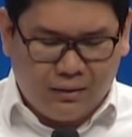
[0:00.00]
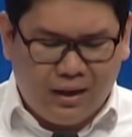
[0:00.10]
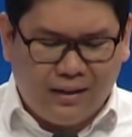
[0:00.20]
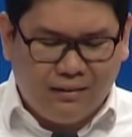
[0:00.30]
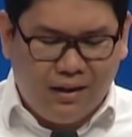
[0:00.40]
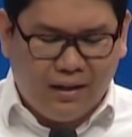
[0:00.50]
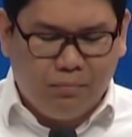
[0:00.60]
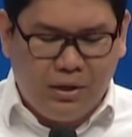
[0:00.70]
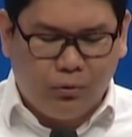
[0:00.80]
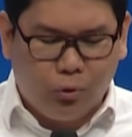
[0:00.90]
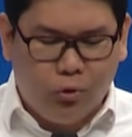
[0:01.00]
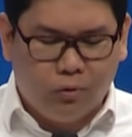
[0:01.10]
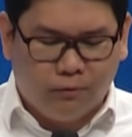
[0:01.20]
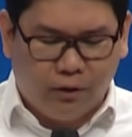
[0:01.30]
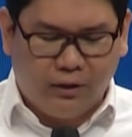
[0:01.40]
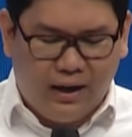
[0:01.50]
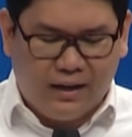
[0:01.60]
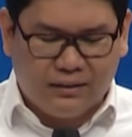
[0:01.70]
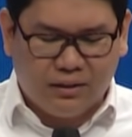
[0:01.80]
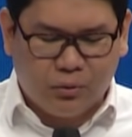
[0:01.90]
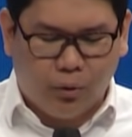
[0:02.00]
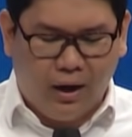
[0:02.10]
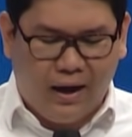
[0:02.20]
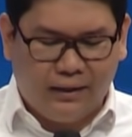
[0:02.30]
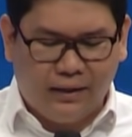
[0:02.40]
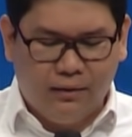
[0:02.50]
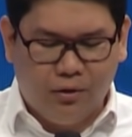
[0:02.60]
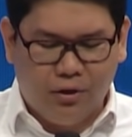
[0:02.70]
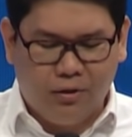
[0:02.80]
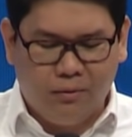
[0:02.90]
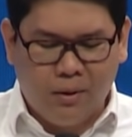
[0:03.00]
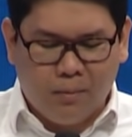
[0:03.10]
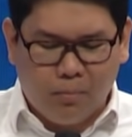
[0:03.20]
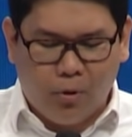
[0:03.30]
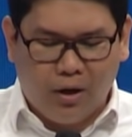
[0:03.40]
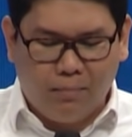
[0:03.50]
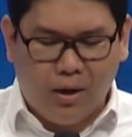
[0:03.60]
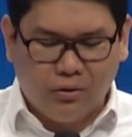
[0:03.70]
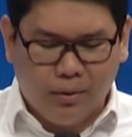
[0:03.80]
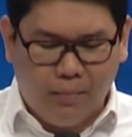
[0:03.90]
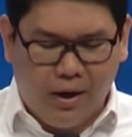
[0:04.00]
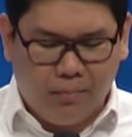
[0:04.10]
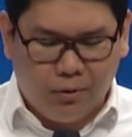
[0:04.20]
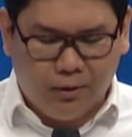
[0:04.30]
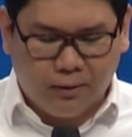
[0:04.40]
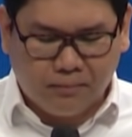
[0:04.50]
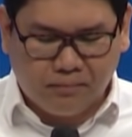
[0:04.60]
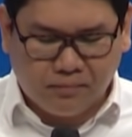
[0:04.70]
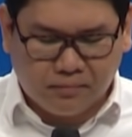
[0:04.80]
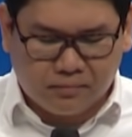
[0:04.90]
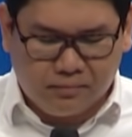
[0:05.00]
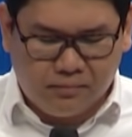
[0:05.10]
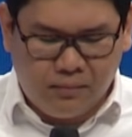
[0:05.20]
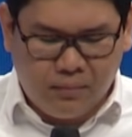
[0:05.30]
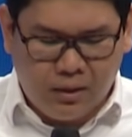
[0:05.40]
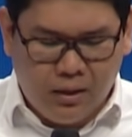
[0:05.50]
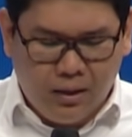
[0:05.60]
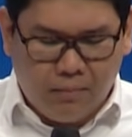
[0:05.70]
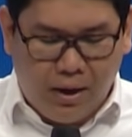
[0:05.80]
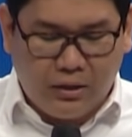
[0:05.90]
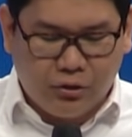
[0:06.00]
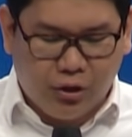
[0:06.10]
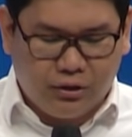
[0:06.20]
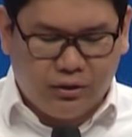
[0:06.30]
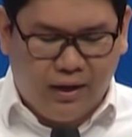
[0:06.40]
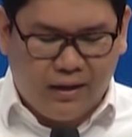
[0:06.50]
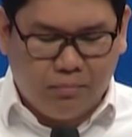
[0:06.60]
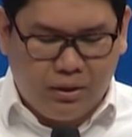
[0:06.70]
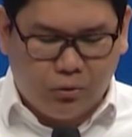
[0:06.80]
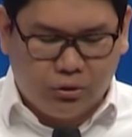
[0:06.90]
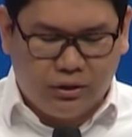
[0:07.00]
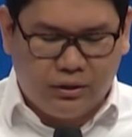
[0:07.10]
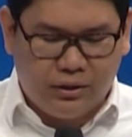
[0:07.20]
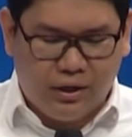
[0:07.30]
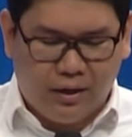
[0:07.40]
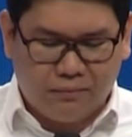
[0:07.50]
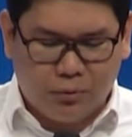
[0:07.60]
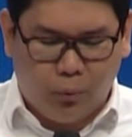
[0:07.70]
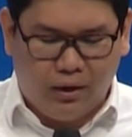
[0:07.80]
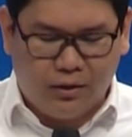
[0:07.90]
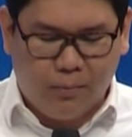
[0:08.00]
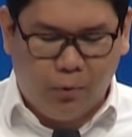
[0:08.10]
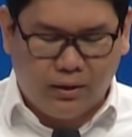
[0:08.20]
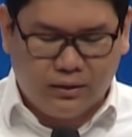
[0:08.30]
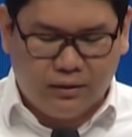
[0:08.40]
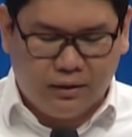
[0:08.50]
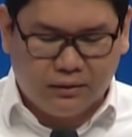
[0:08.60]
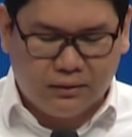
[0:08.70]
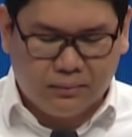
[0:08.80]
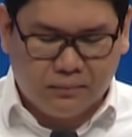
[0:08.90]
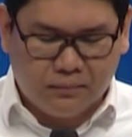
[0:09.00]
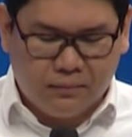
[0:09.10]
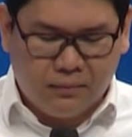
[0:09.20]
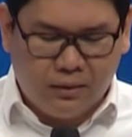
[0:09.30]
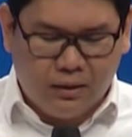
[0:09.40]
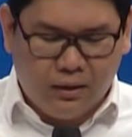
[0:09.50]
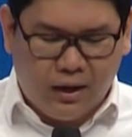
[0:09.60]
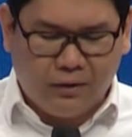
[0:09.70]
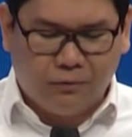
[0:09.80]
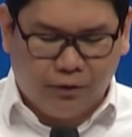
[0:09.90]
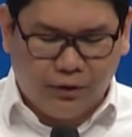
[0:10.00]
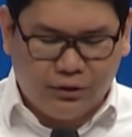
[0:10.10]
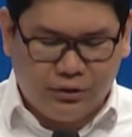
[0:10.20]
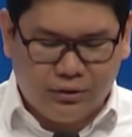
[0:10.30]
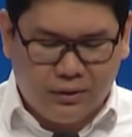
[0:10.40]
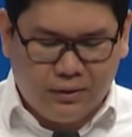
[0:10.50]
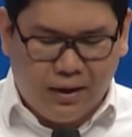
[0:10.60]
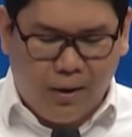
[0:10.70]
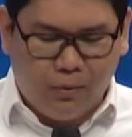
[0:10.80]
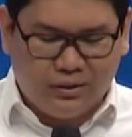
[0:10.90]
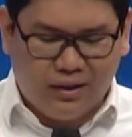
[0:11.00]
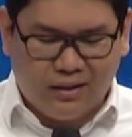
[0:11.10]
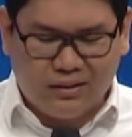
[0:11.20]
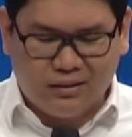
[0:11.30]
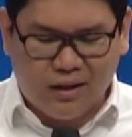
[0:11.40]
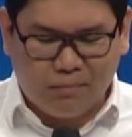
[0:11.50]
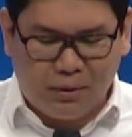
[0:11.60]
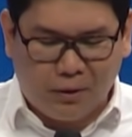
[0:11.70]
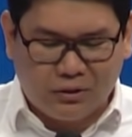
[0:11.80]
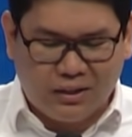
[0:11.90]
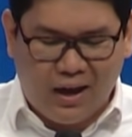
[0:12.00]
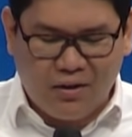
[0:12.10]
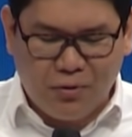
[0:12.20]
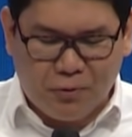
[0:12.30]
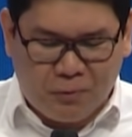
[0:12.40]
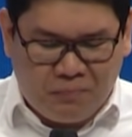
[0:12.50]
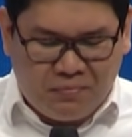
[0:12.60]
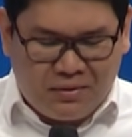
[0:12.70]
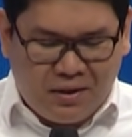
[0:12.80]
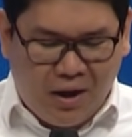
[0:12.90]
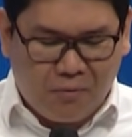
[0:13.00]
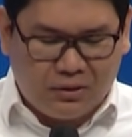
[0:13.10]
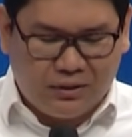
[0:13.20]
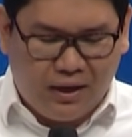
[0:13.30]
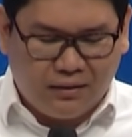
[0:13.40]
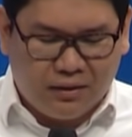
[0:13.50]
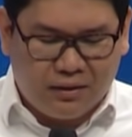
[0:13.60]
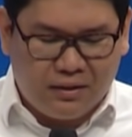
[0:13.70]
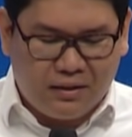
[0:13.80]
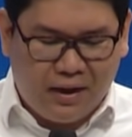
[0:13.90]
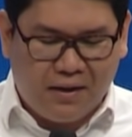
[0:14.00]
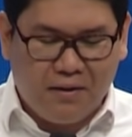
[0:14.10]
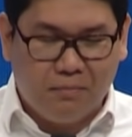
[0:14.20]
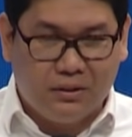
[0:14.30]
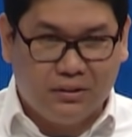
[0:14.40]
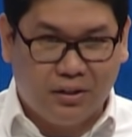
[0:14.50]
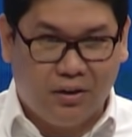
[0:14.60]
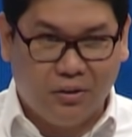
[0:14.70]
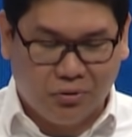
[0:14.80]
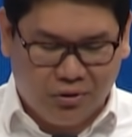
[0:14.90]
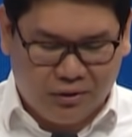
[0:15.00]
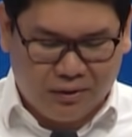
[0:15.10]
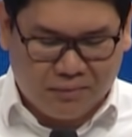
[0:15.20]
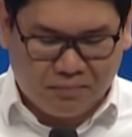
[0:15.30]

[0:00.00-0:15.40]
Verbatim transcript: That led me to look for classes where I can learn more about the Bible. My search led me to C C F's Welcome Wednesdays. At first, I was hesitant because I knew I was entering enemy's territory.